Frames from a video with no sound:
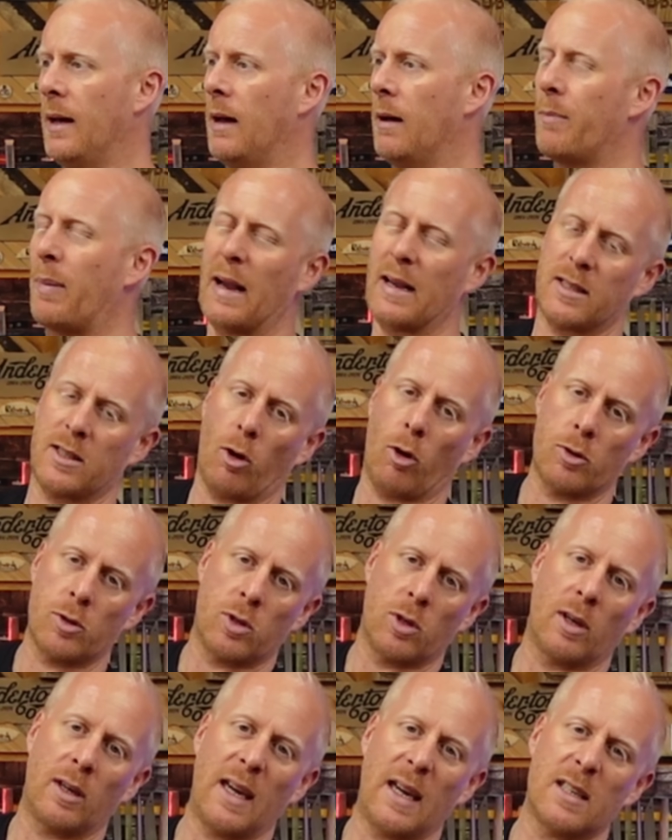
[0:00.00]
Passed it on
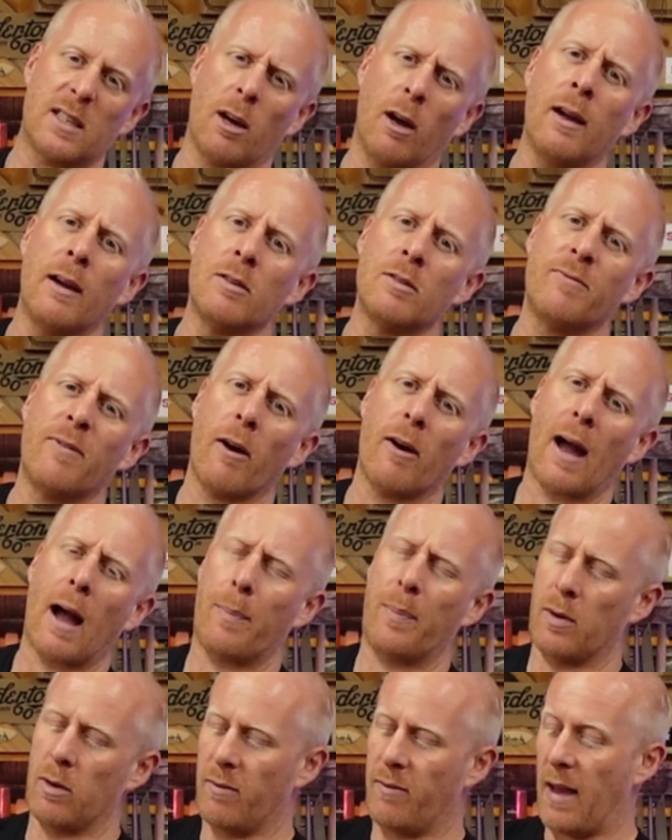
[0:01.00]
to a geezer, he's very
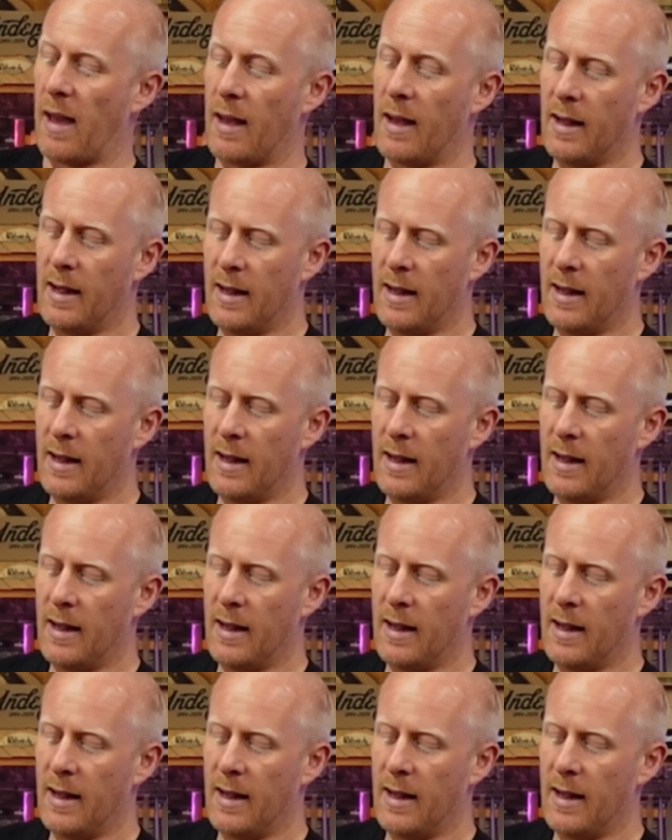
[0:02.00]
happy with it.